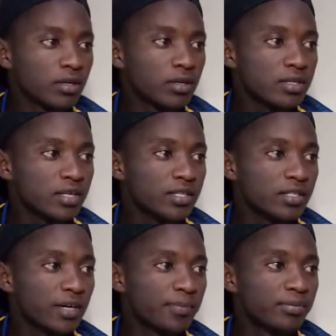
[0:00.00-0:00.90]

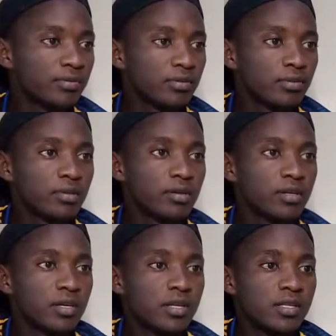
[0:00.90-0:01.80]
setup,
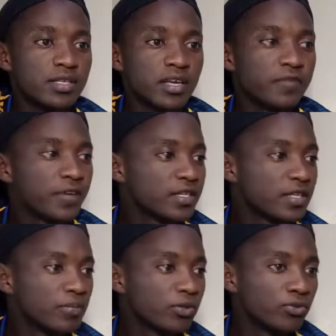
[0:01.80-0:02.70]
it's
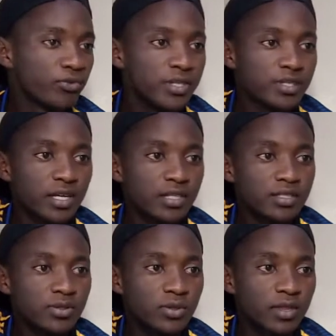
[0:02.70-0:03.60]
advisable to restart
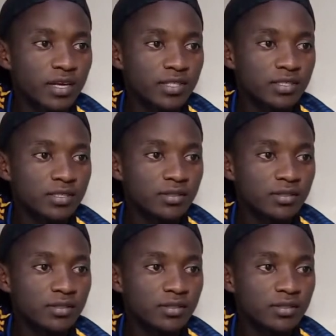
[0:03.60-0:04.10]
so that